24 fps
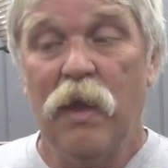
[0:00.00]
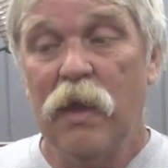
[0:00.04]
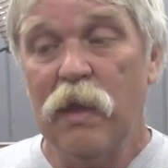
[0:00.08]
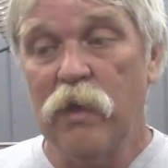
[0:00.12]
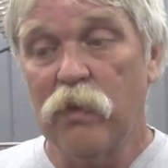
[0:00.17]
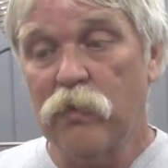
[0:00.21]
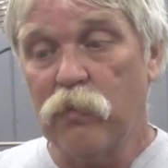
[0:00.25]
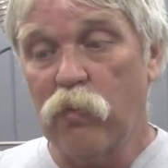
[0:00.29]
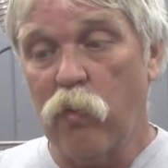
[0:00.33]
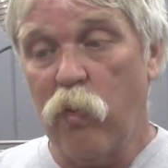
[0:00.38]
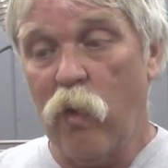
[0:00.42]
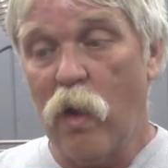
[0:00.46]

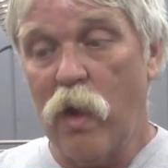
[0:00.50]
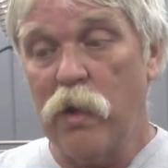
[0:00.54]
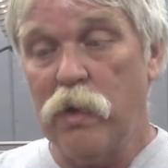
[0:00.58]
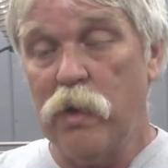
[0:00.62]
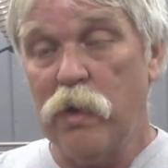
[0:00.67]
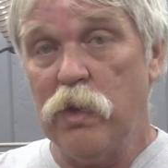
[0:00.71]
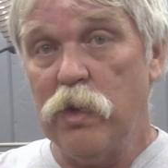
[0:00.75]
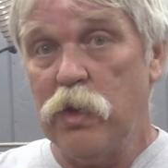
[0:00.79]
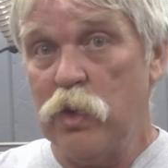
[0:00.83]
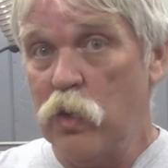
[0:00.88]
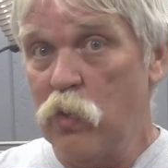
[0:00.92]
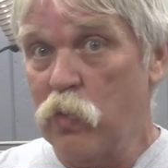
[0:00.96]
is
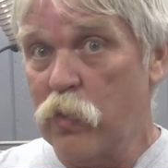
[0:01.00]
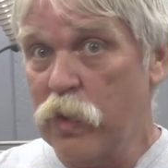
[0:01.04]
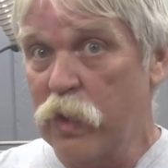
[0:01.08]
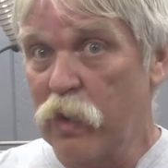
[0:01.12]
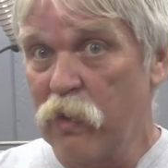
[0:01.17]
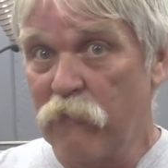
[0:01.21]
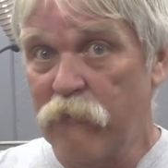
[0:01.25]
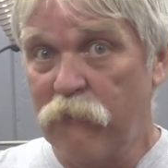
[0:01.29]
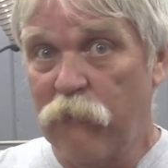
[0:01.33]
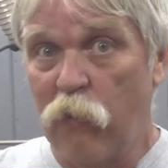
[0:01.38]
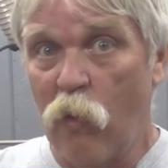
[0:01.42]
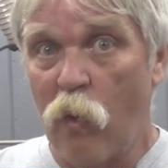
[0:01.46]
one you
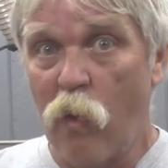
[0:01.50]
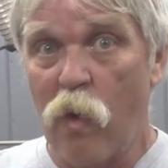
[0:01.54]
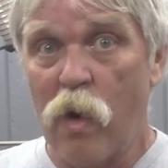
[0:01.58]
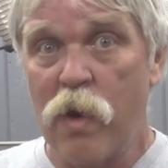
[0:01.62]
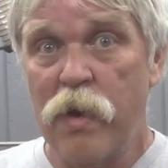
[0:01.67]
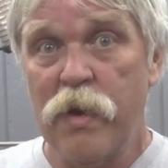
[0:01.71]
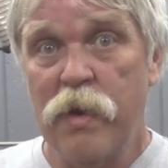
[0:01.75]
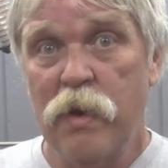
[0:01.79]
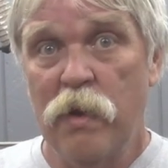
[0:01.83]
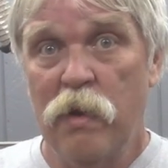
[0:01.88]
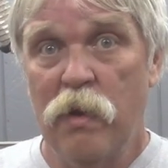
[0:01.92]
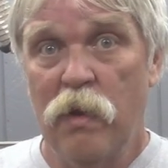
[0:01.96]
can
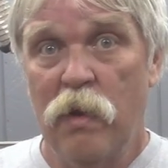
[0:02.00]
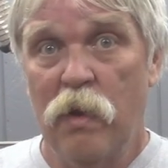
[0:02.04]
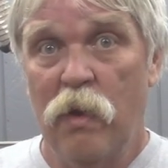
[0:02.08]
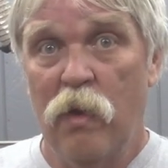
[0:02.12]
afford,